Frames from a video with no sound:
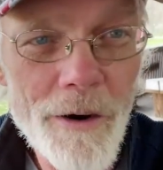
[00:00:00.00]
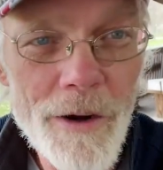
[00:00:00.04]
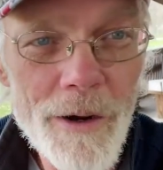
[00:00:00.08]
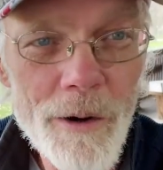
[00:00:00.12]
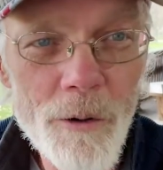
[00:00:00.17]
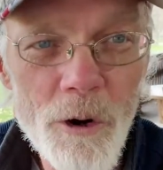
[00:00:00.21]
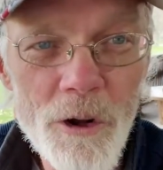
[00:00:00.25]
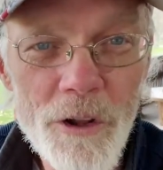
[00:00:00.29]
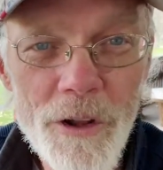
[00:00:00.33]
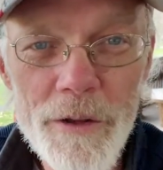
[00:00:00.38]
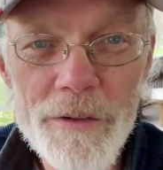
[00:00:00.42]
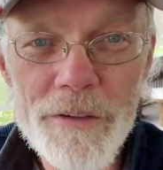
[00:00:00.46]

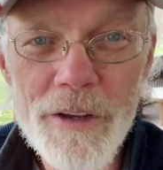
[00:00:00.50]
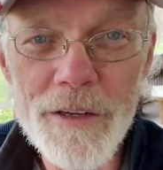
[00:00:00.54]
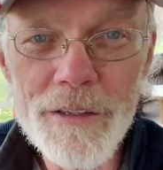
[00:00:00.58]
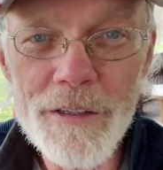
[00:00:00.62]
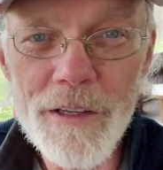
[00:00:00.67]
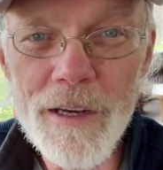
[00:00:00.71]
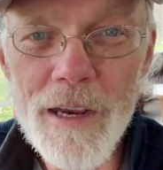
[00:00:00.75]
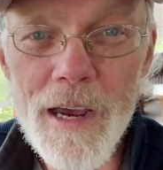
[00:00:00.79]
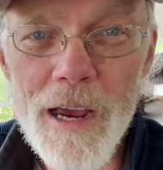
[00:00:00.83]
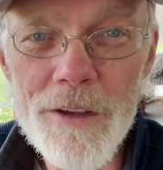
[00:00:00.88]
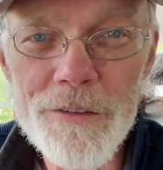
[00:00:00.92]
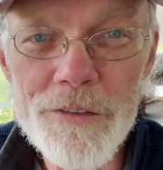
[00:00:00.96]
where they take the
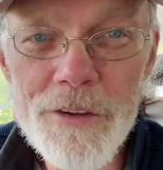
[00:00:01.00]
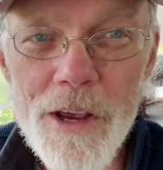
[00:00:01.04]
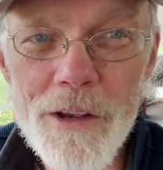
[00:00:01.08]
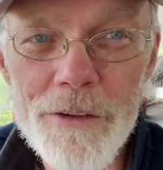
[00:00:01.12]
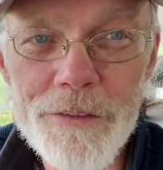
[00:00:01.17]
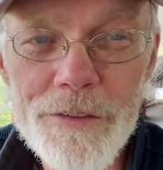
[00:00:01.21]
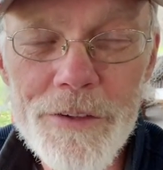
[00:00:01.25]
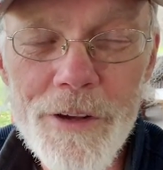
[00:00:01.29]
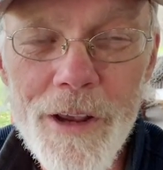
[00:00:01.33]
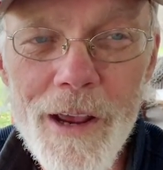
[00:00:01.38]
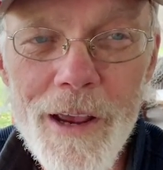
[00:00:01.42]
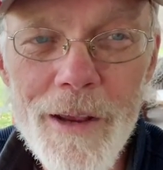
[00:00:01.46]
guys
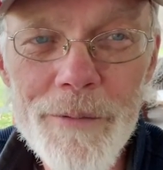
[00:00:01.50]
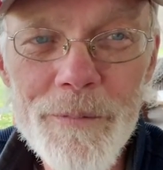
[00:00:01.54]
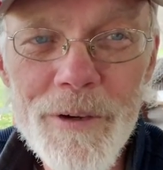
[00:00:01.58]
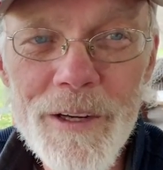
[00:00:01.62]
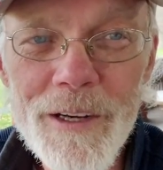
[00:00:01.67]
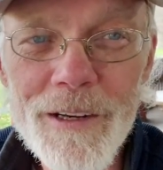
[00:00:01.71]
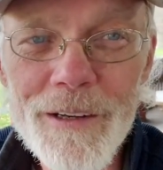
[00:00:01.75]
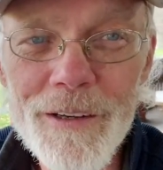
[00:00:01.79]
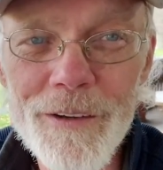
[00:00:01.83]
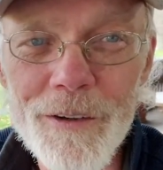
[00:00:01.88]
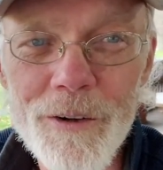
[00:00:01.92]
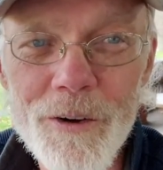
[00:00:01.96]
outside,
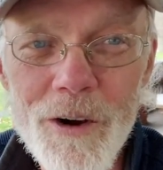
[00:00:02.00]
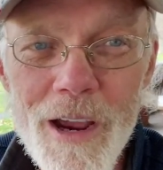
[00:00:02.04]
man.